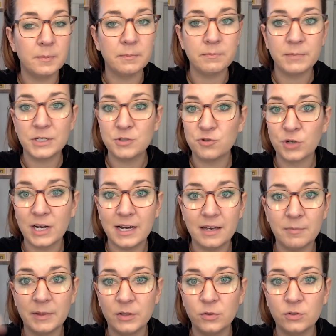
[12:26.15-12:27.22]
my
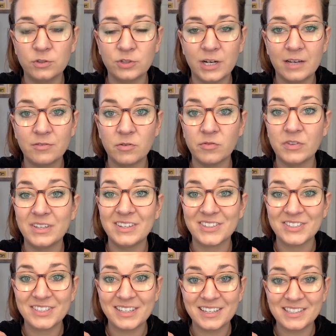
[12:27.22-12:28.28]
Google Drive over the
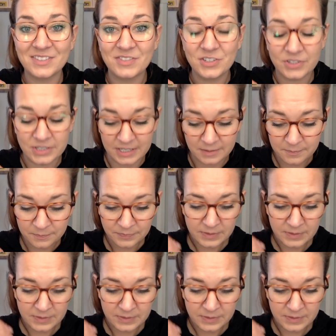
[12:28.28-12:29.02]
years that kids have turned in.